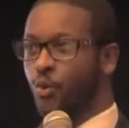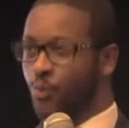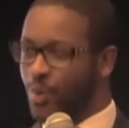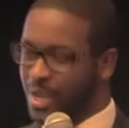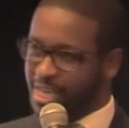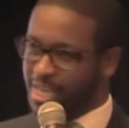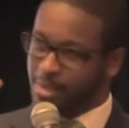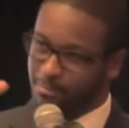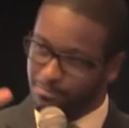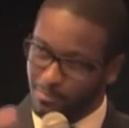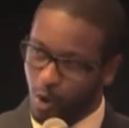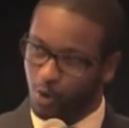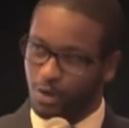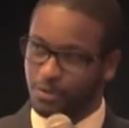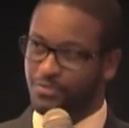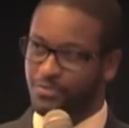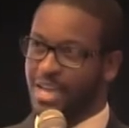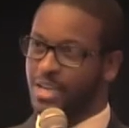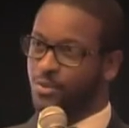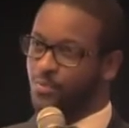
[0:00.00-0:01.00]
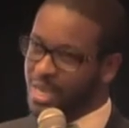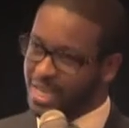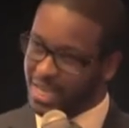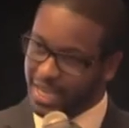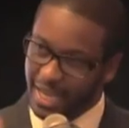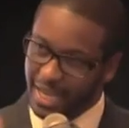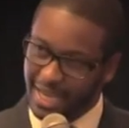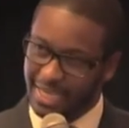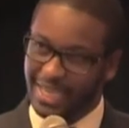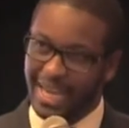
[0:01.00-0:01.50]
We can motivate. We
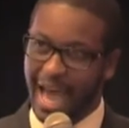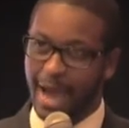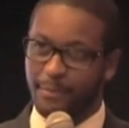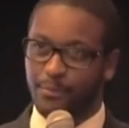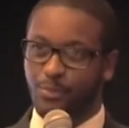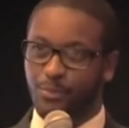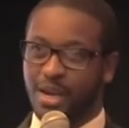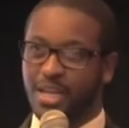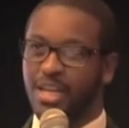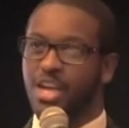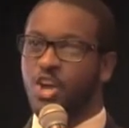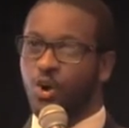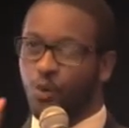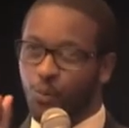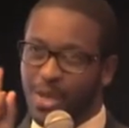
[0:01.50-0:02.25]
can collaborate.